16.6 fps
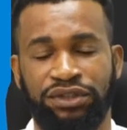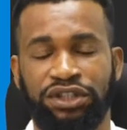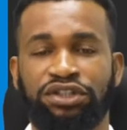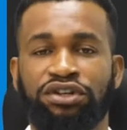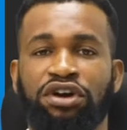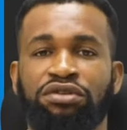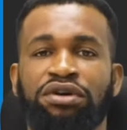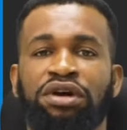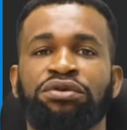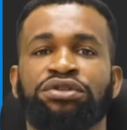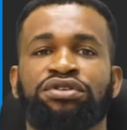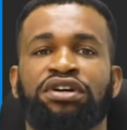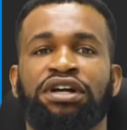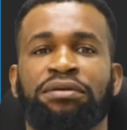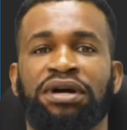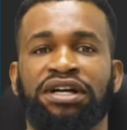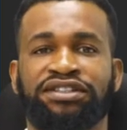You know, when we
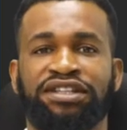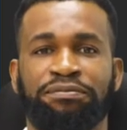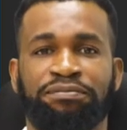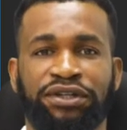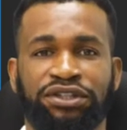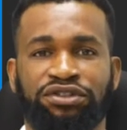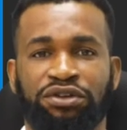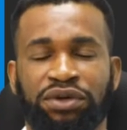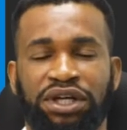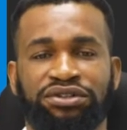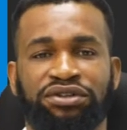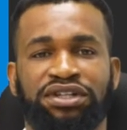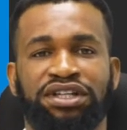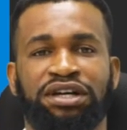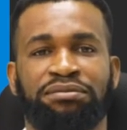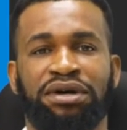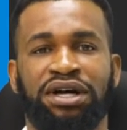talk about temperature, we are
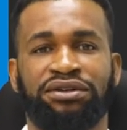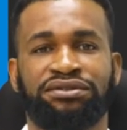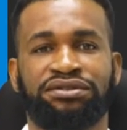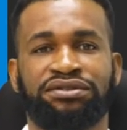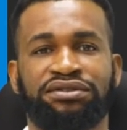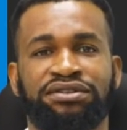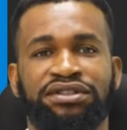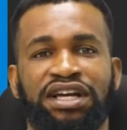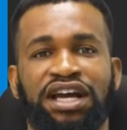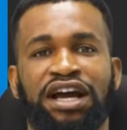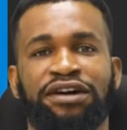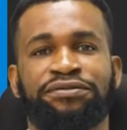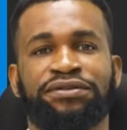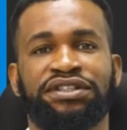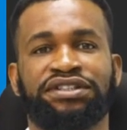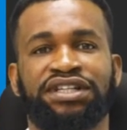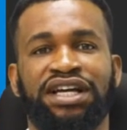talking about the
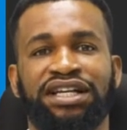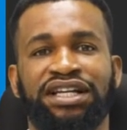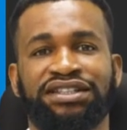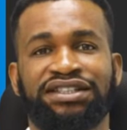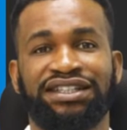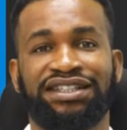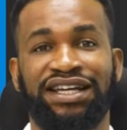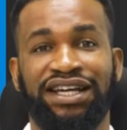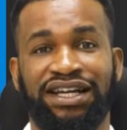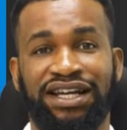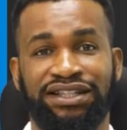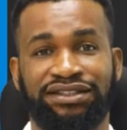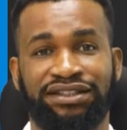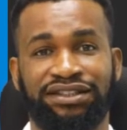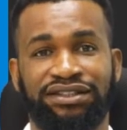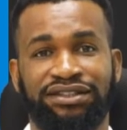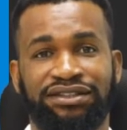average kinetic
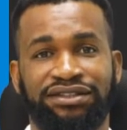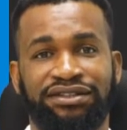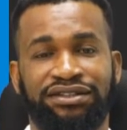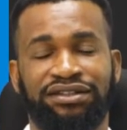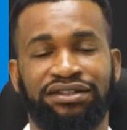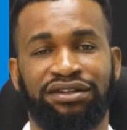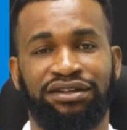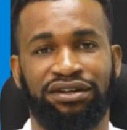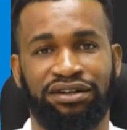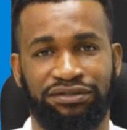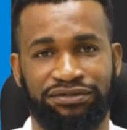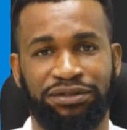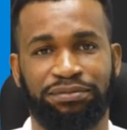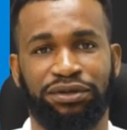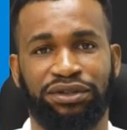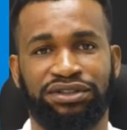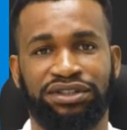energy of
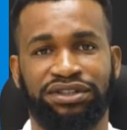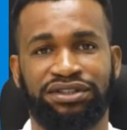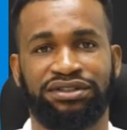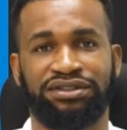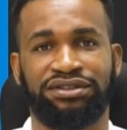the body,